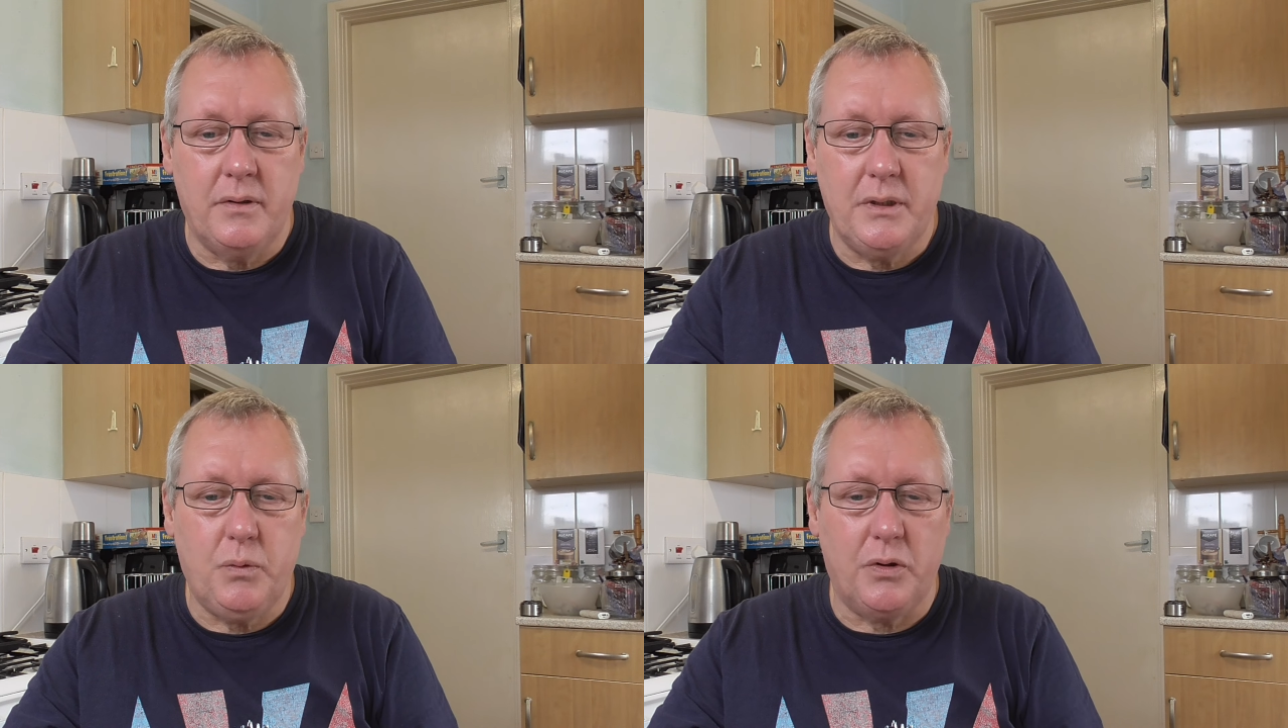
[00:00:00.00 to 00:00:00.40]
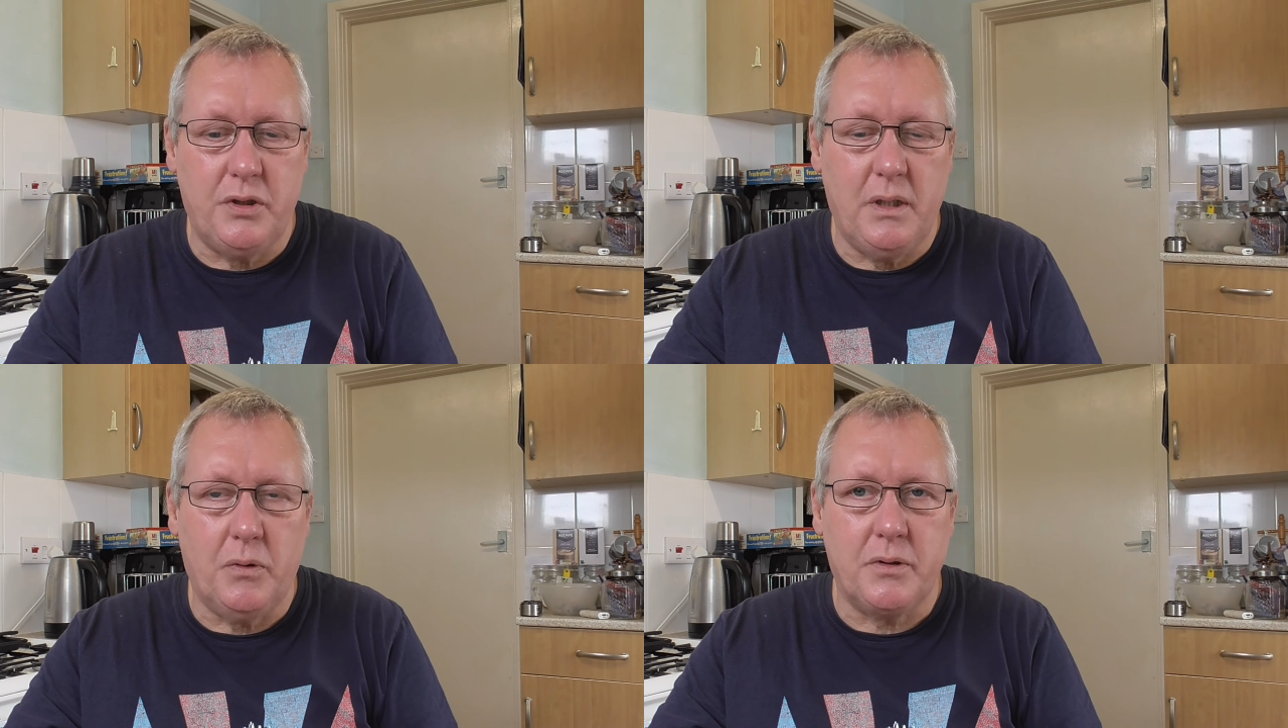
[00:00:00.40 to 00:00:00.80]
This was,
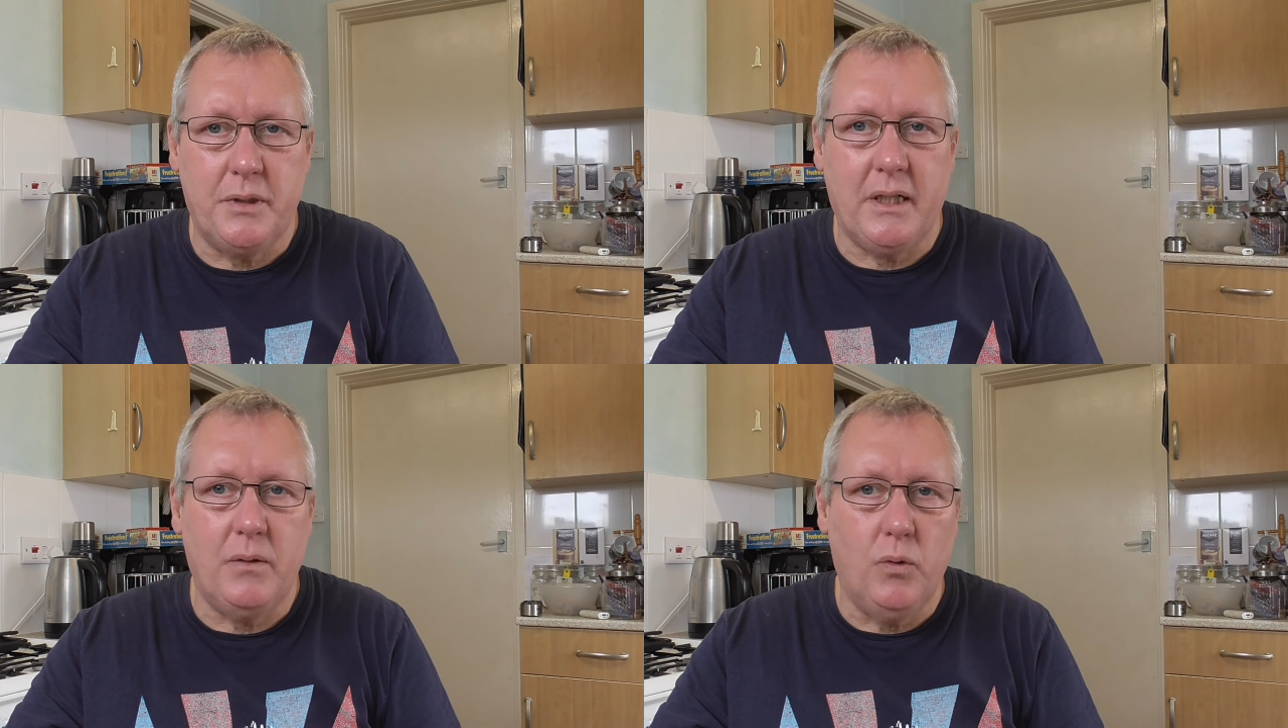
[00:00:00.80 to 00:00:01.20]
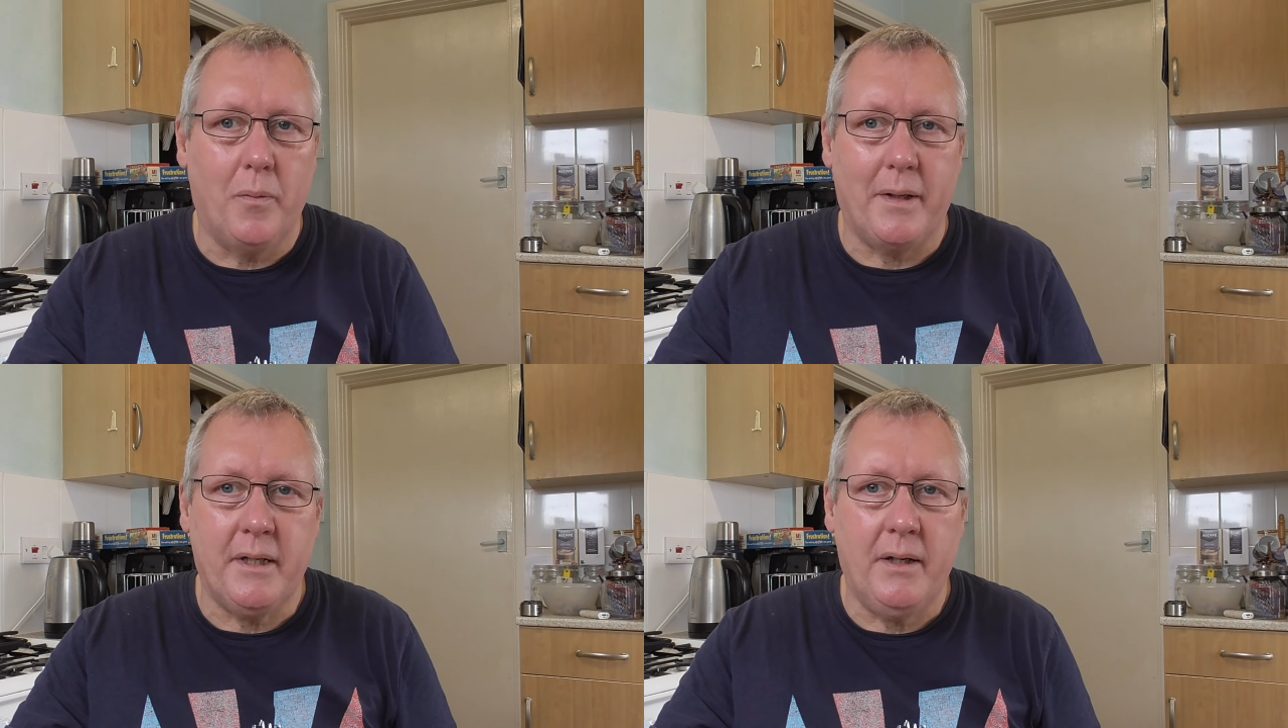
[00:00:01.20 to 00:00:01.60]
it wasn't particularly
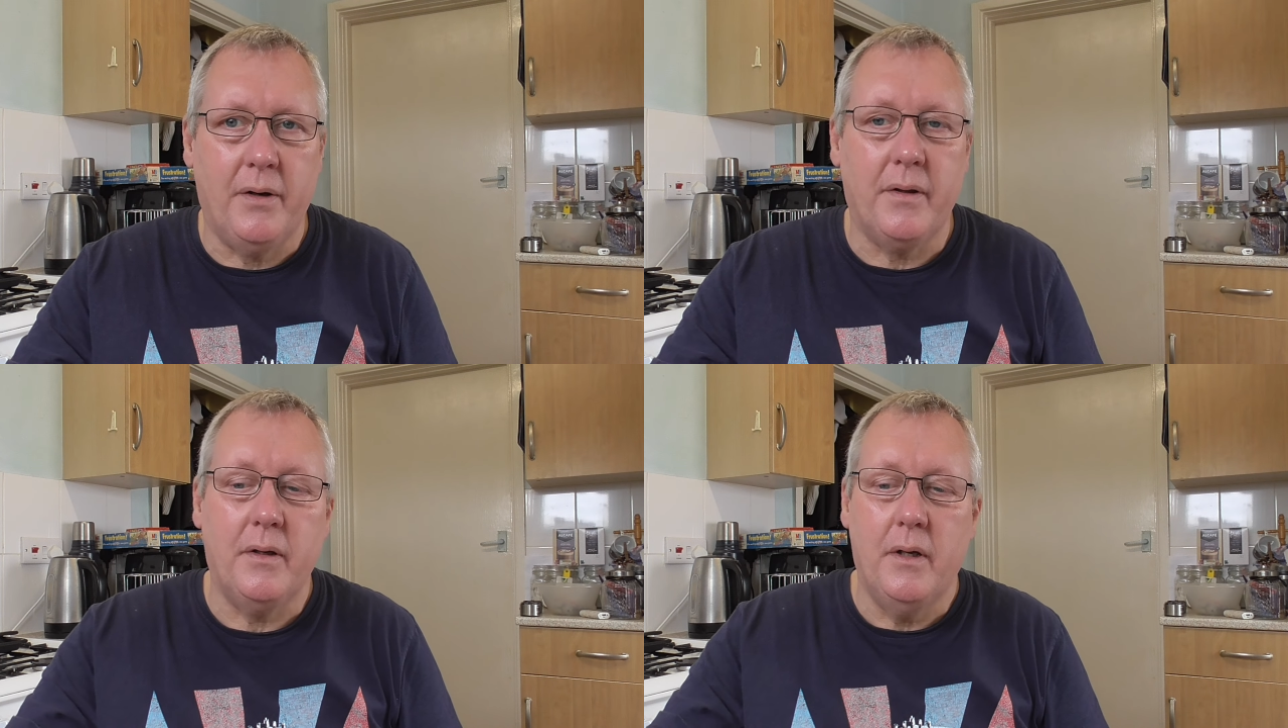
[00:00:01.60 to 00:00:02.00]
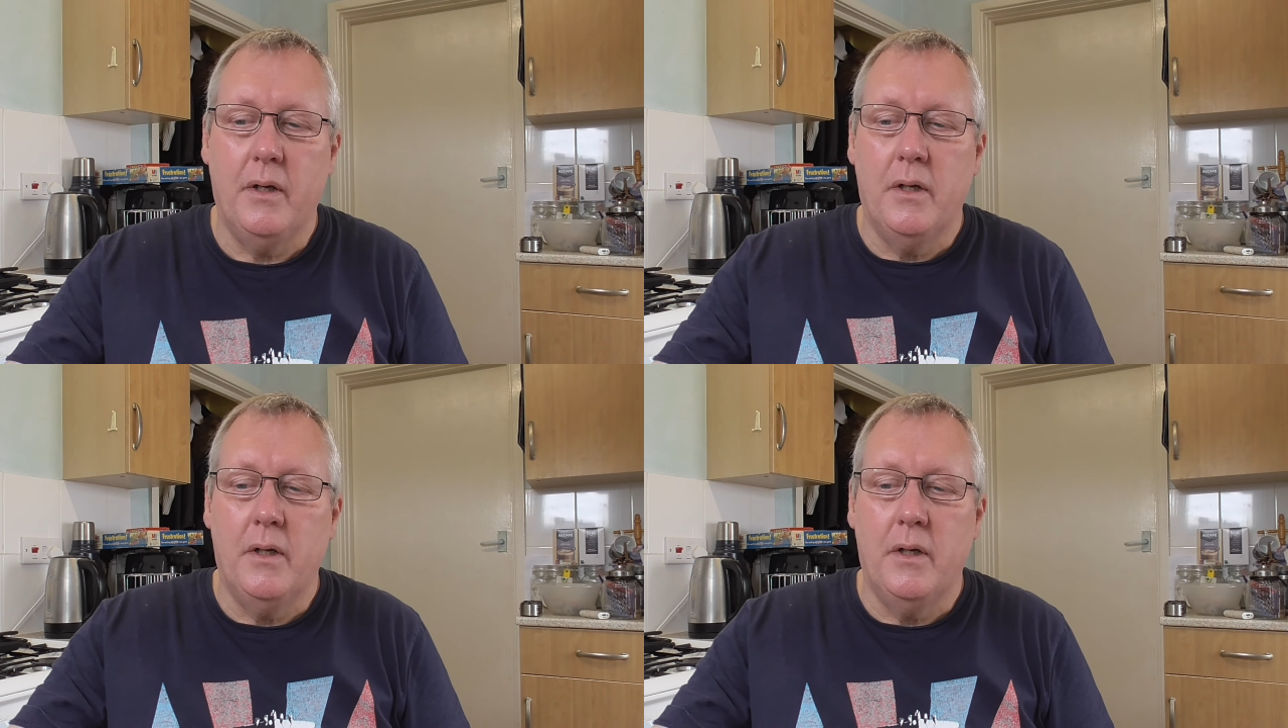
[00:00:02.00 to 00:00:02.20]
warm that day either.